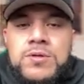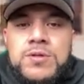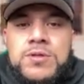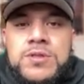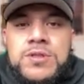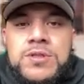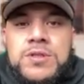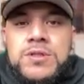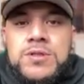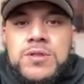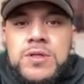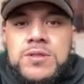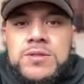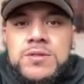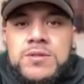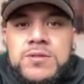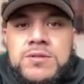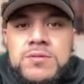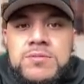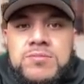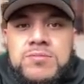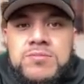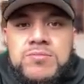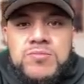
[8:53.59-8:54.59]
she
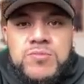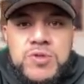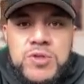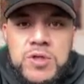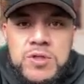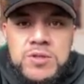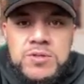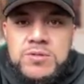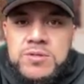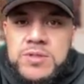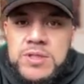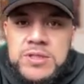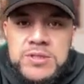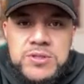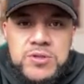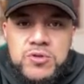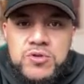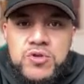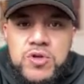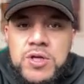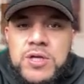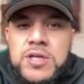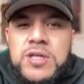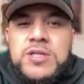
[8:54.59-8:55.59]
does her
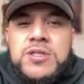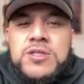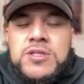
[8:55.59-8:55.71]
training.